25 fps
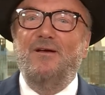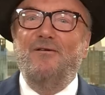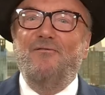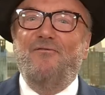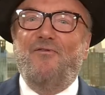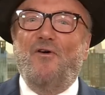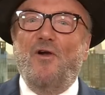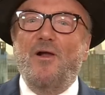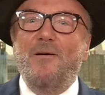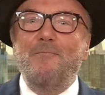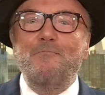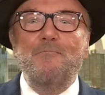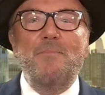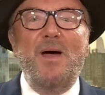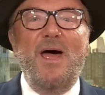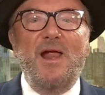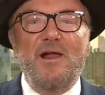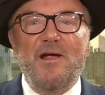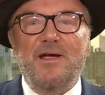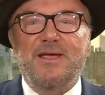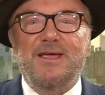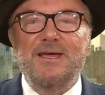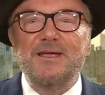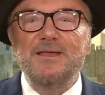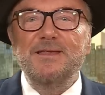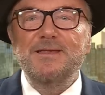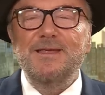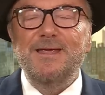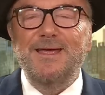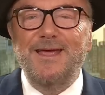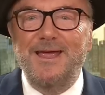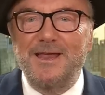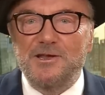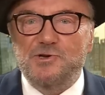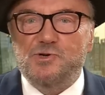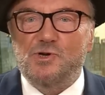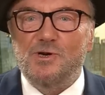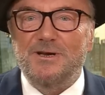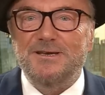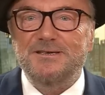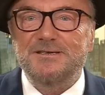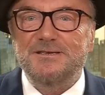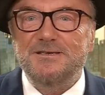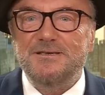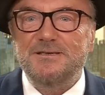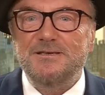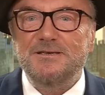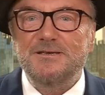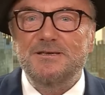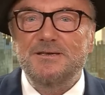for American
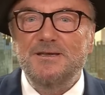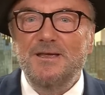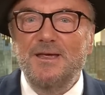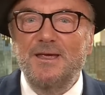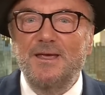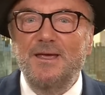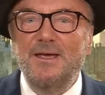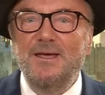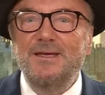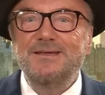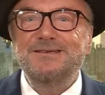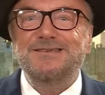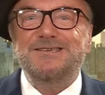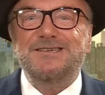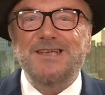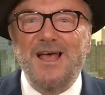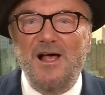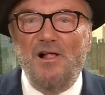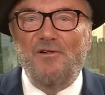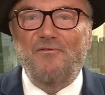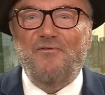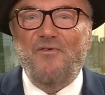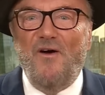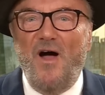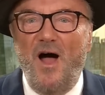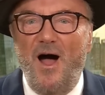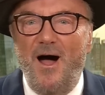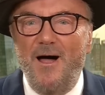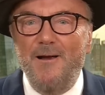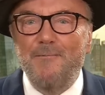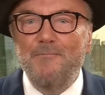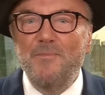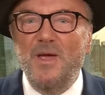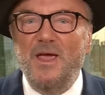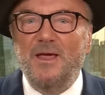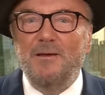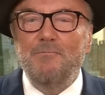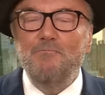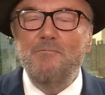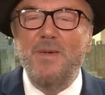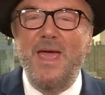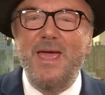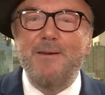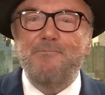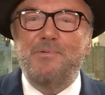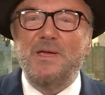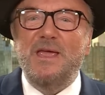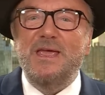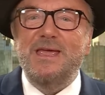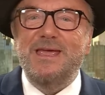interests, self harming,
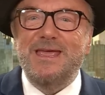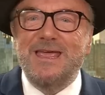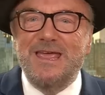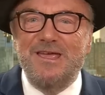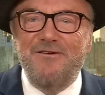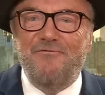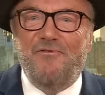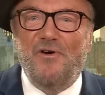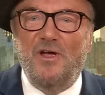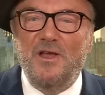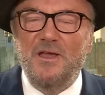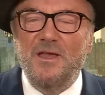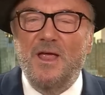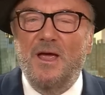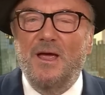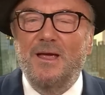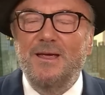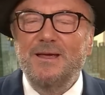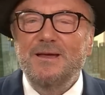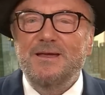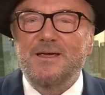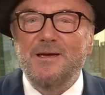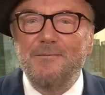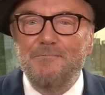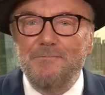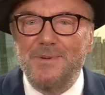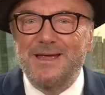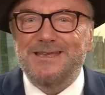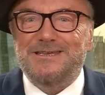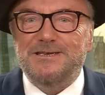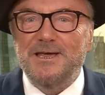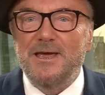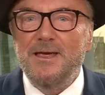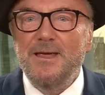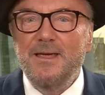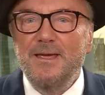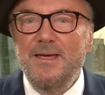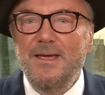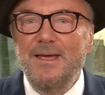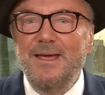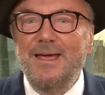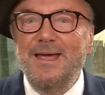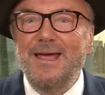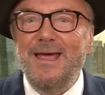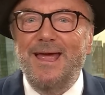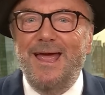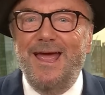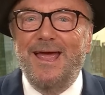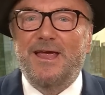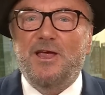maybe even committing
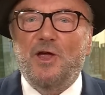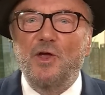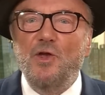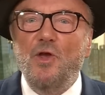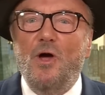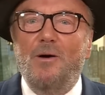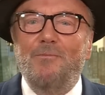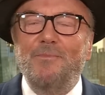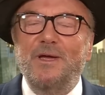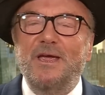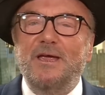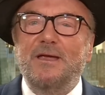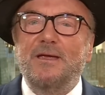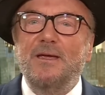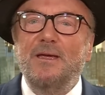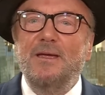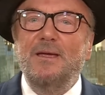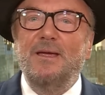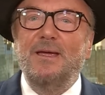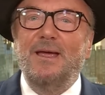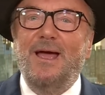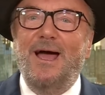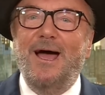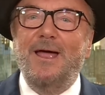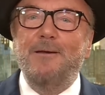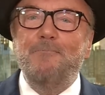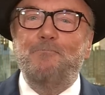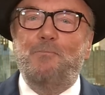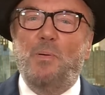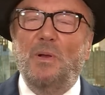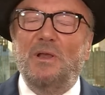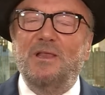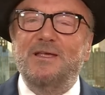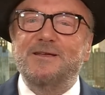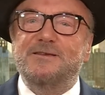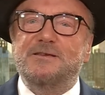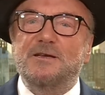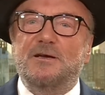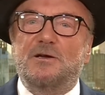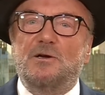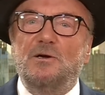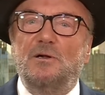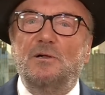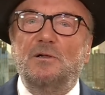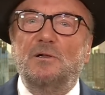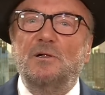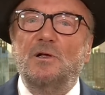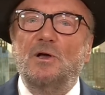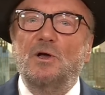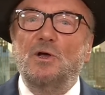economic and
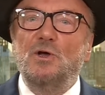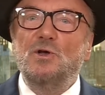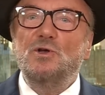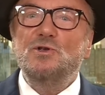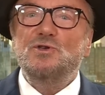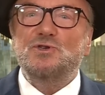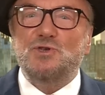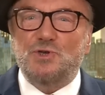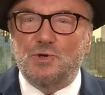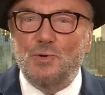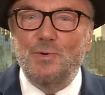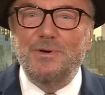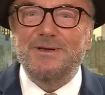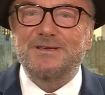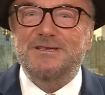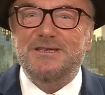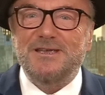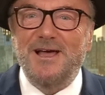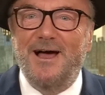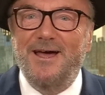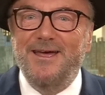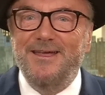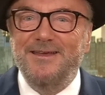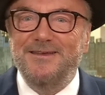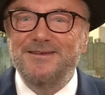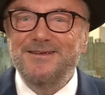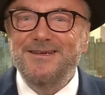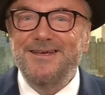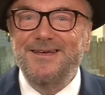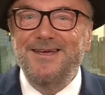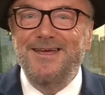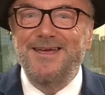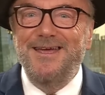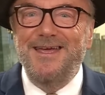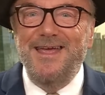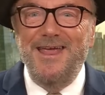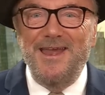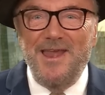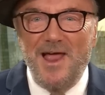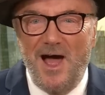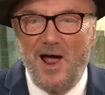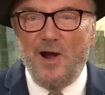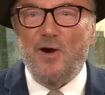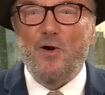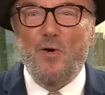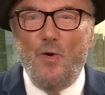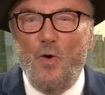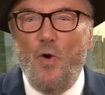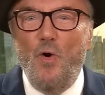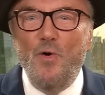political suicide in
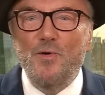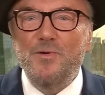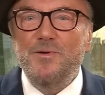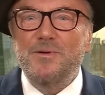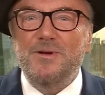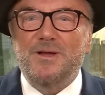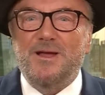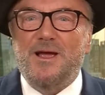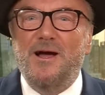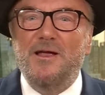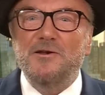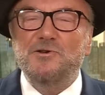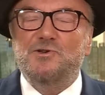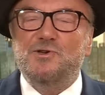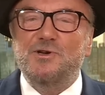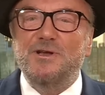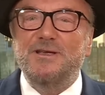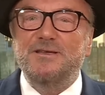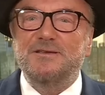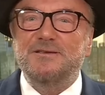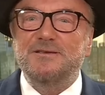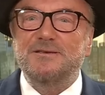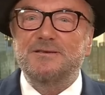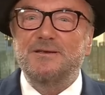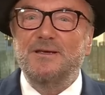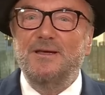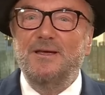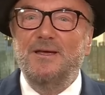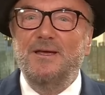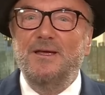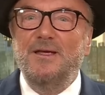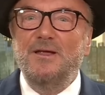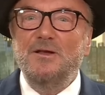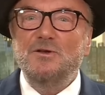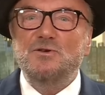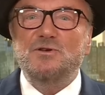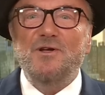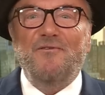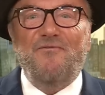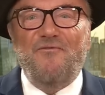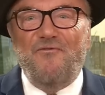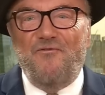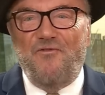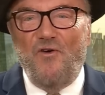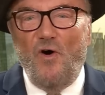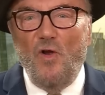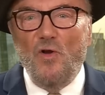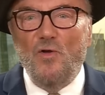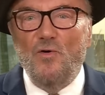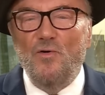our own countries to
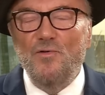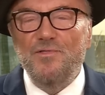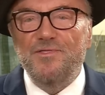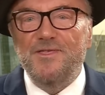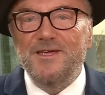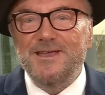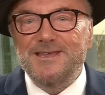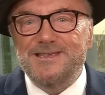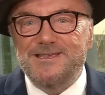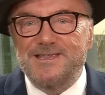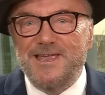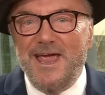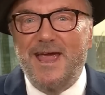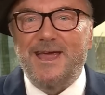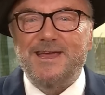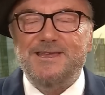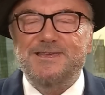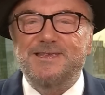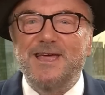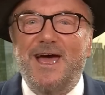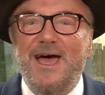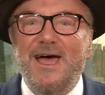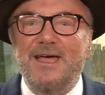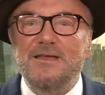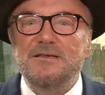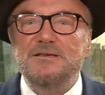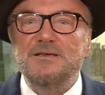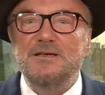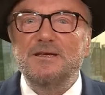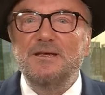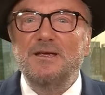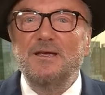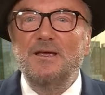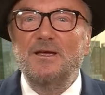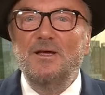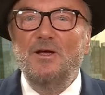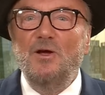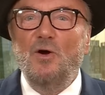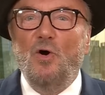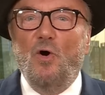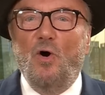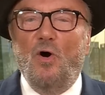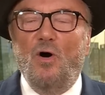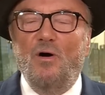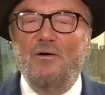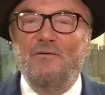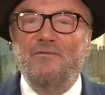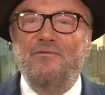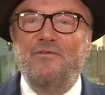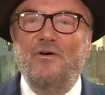follow the diktat
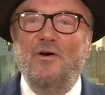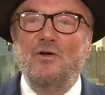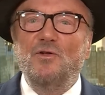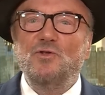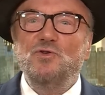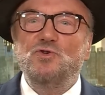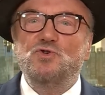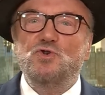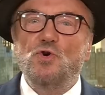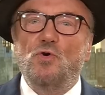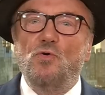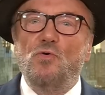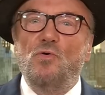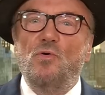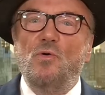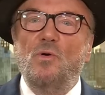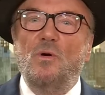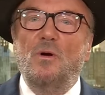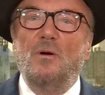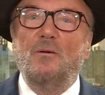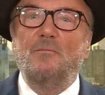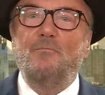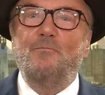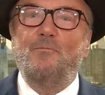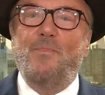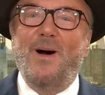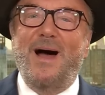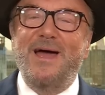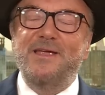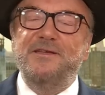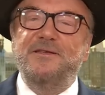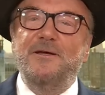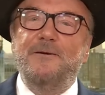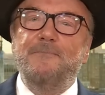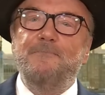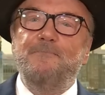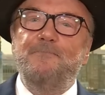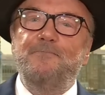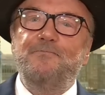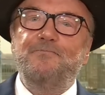of Joe Biden.